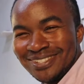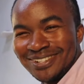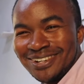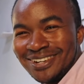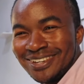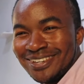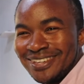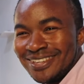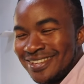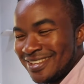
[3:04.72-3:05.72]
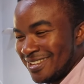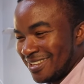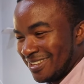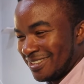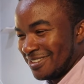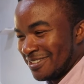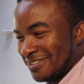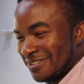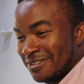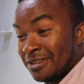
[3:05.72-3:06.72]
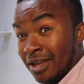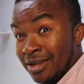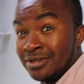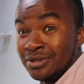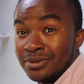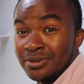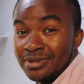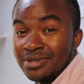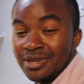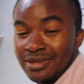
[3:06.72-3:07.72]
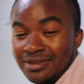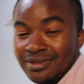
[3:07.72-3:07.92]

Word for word: Nigeria do you really miss Nigeria? I do. Yeah.